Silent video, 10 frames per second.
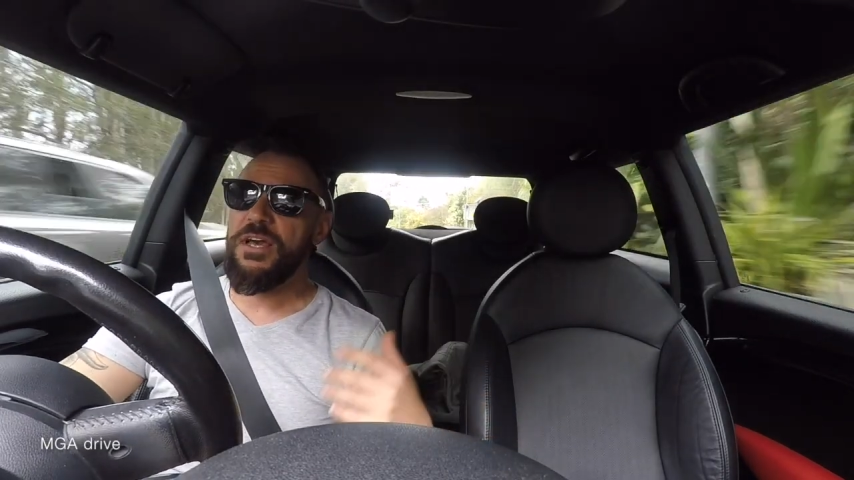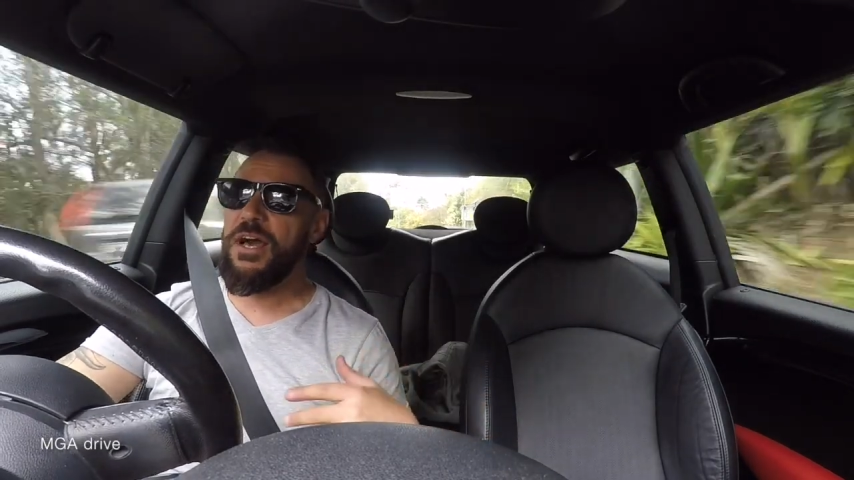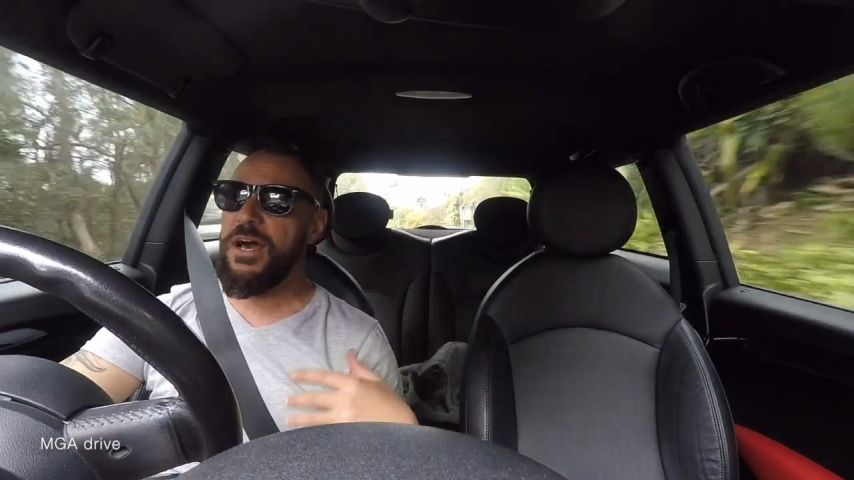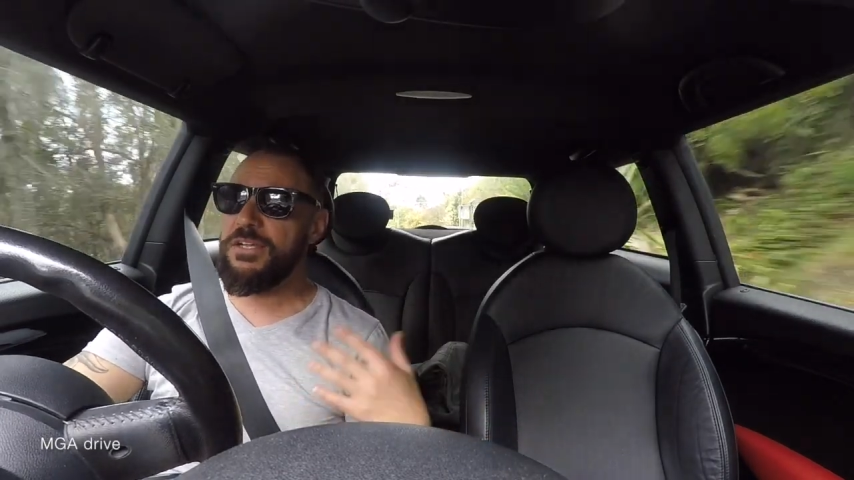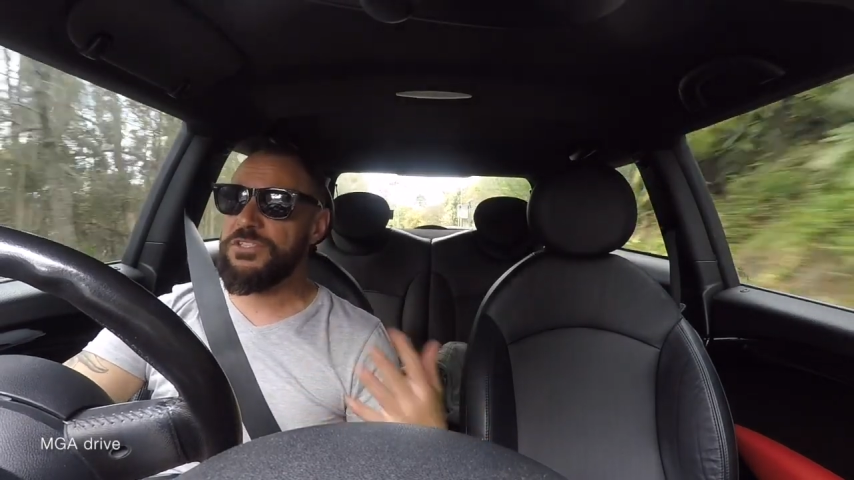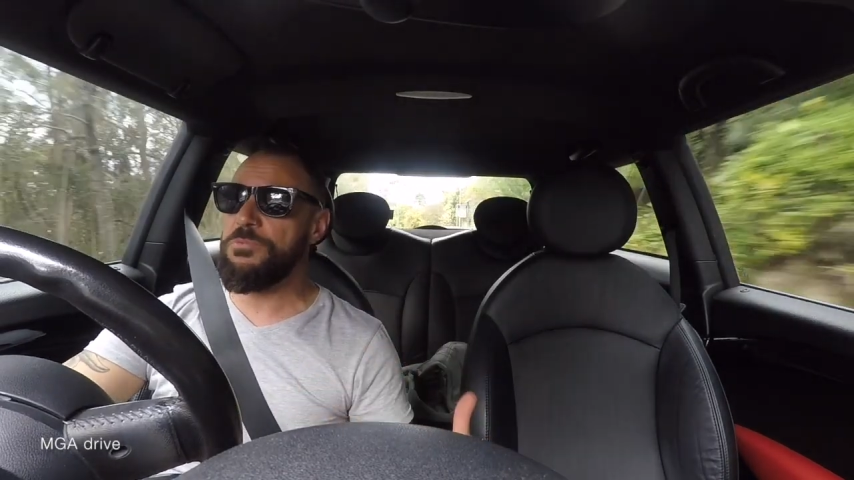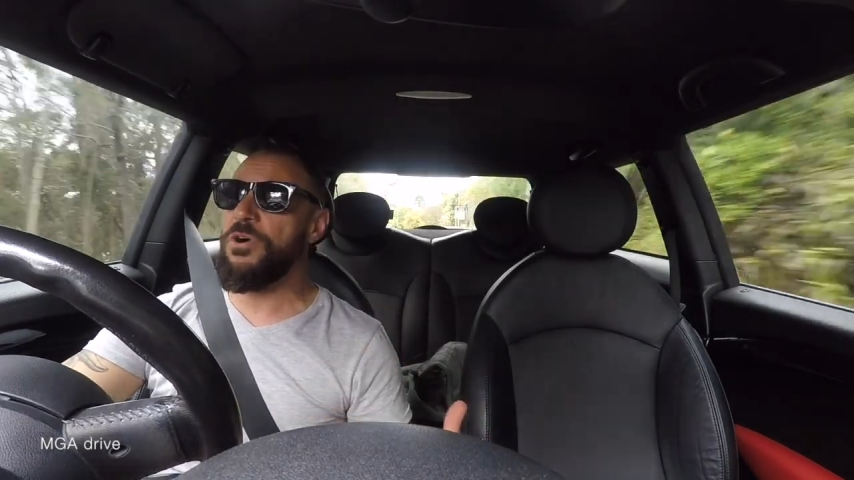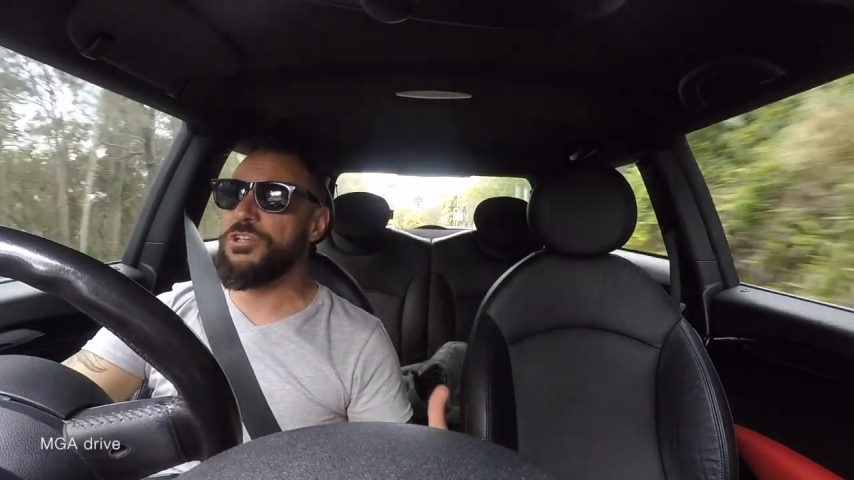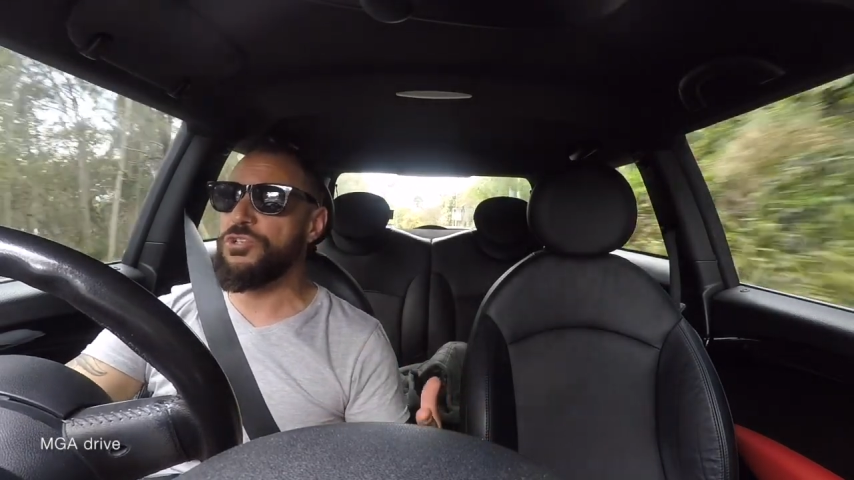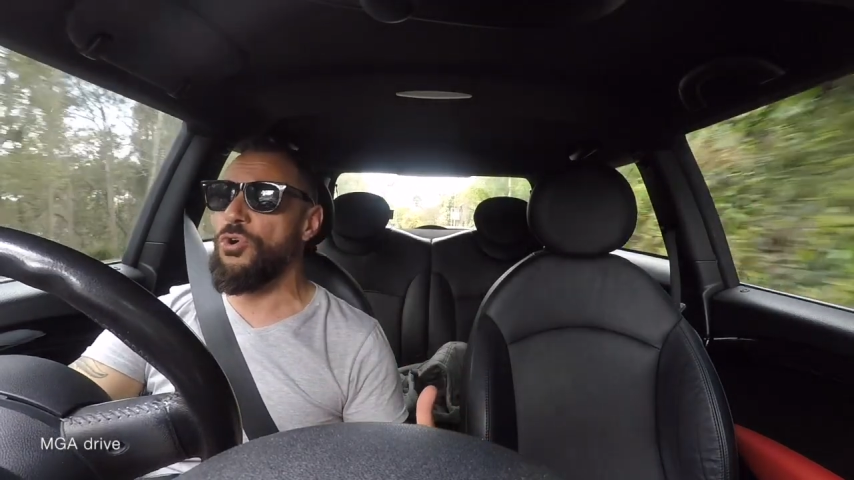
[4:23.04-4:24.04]
uh, to
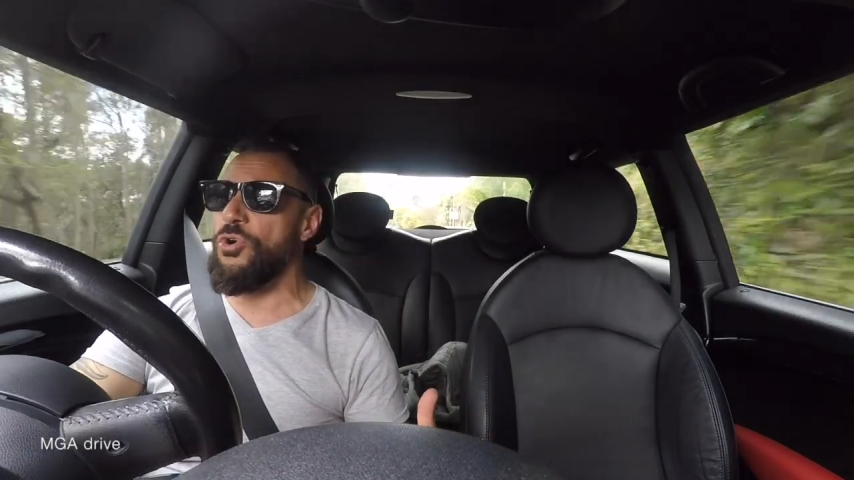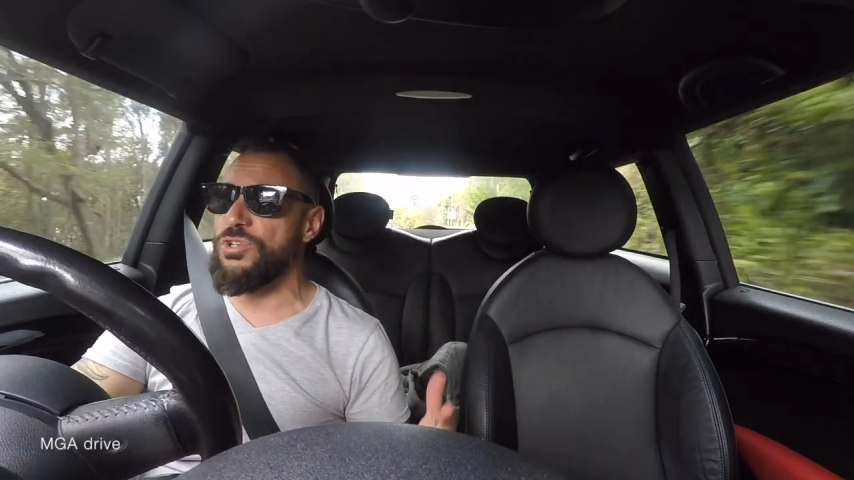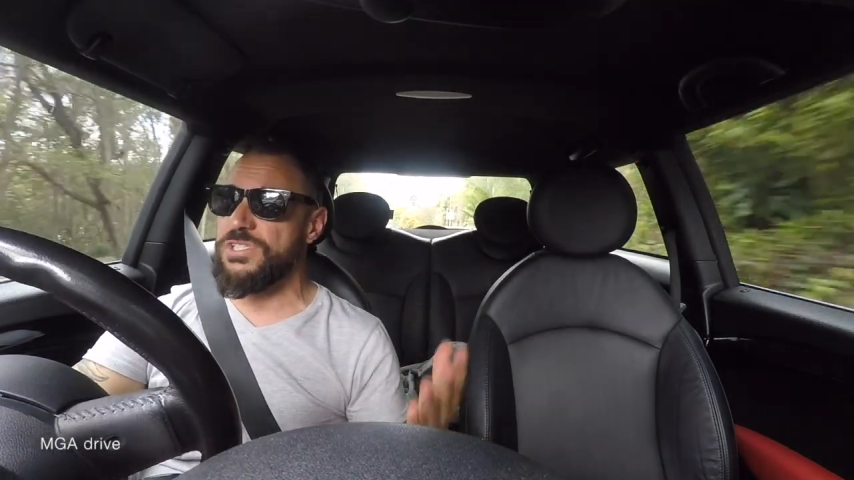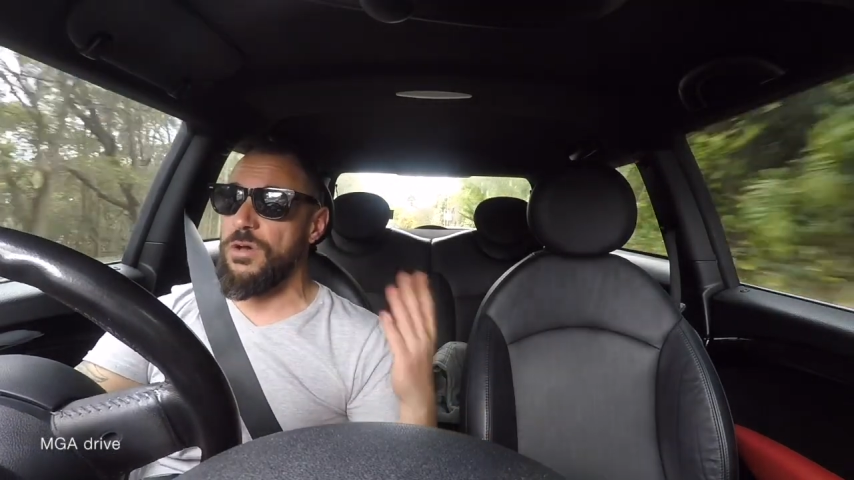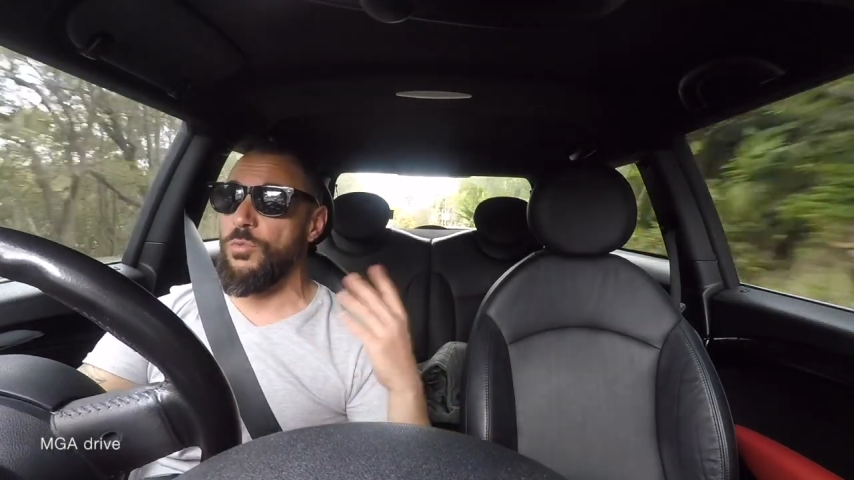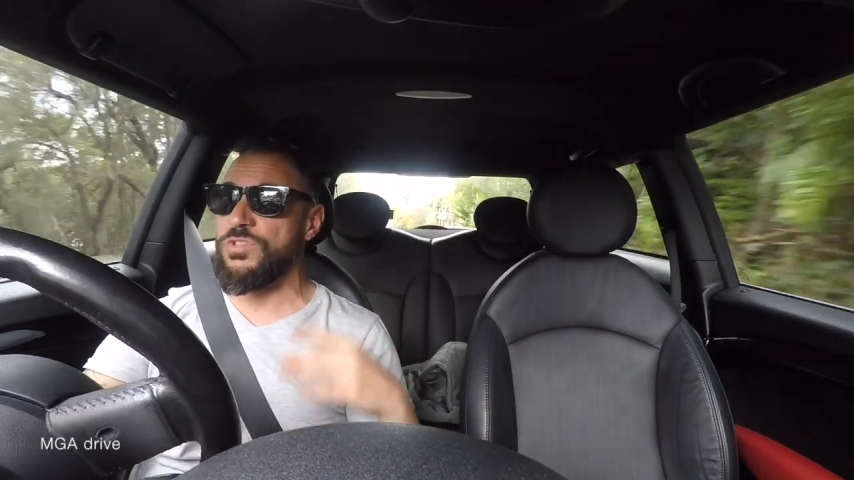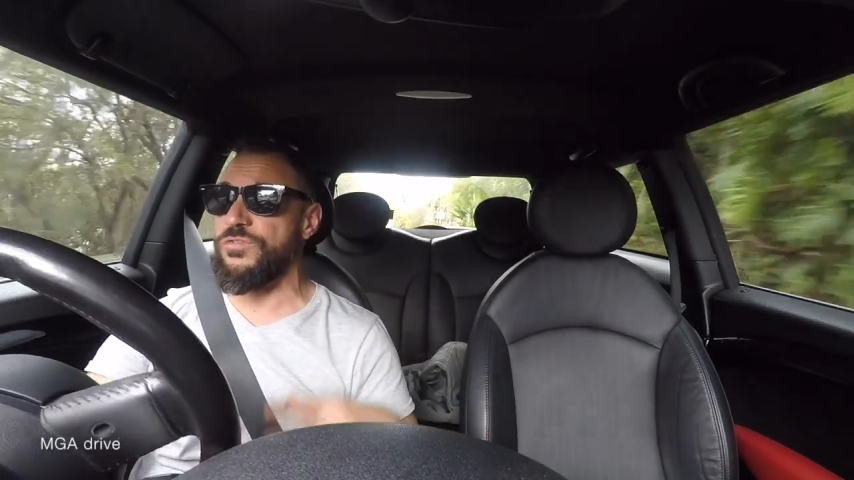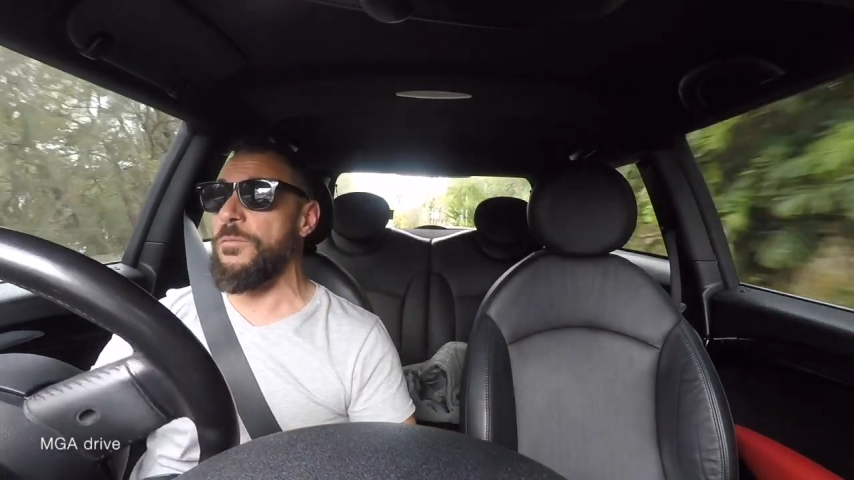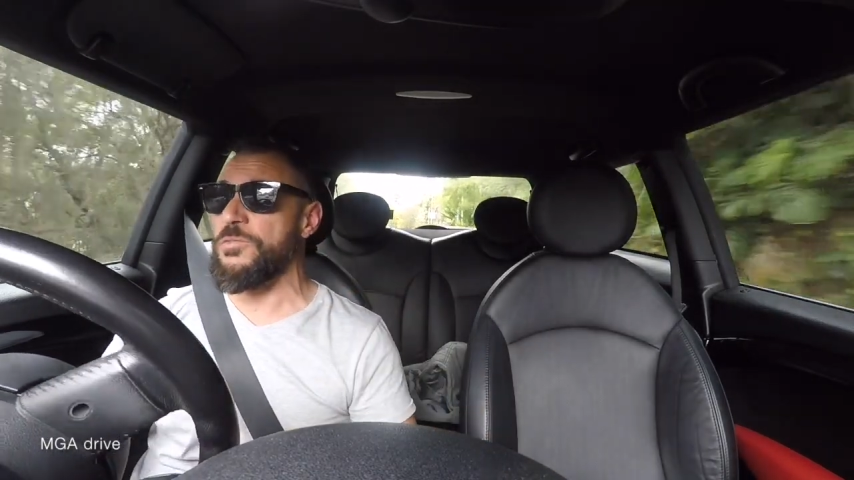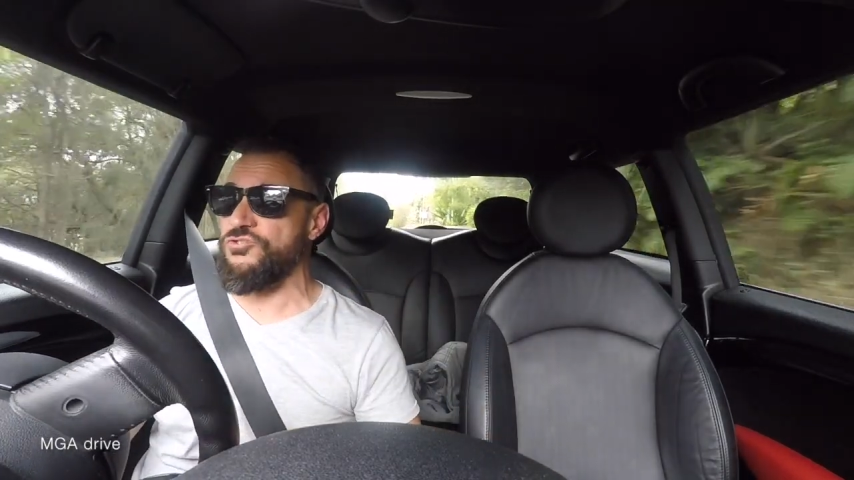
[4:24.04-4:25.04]
my door. So it was
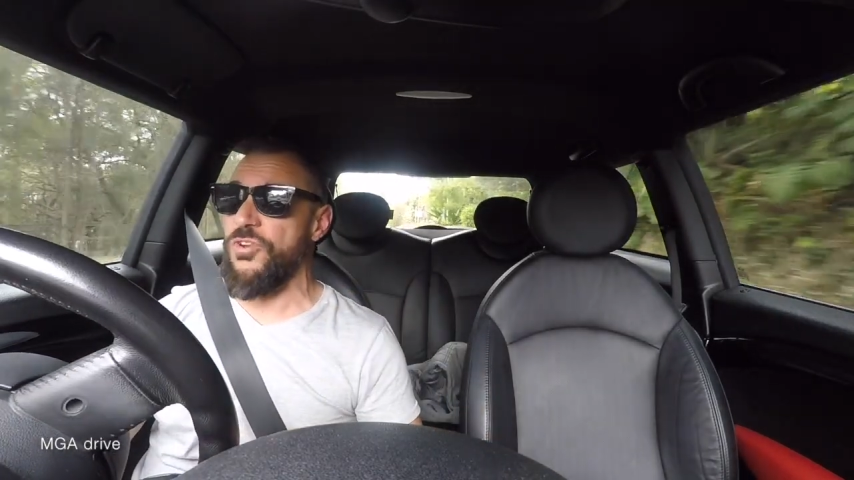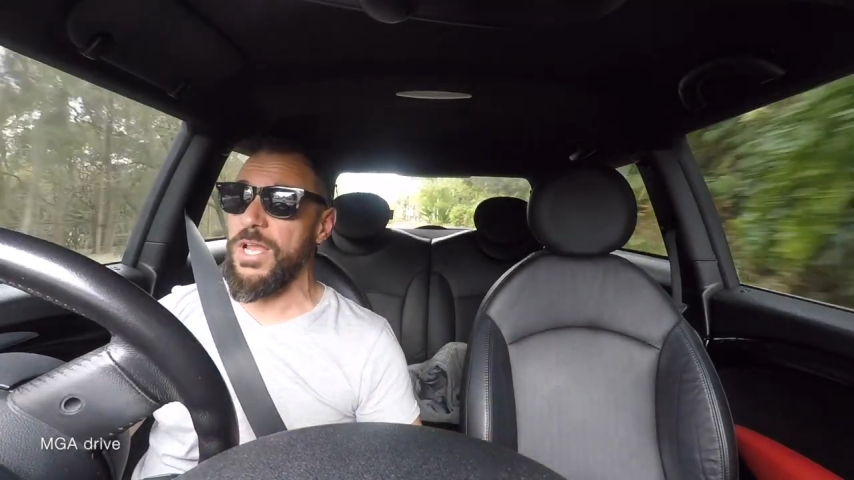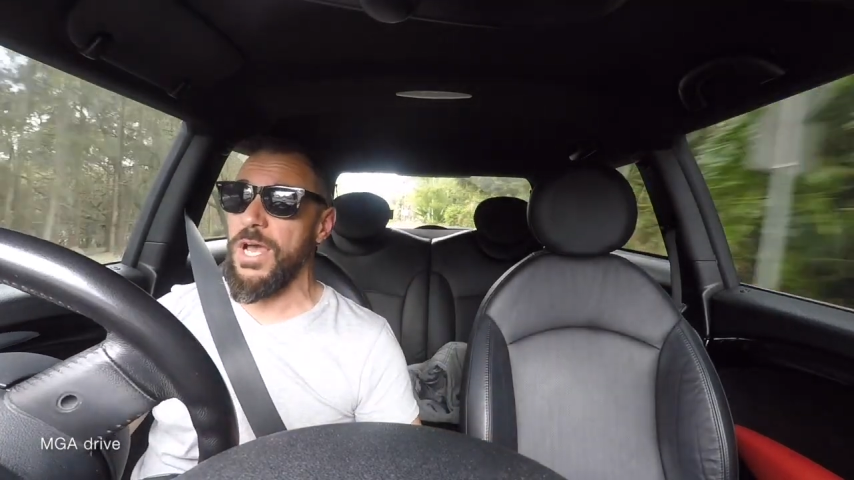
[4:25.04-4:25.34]
from Australia.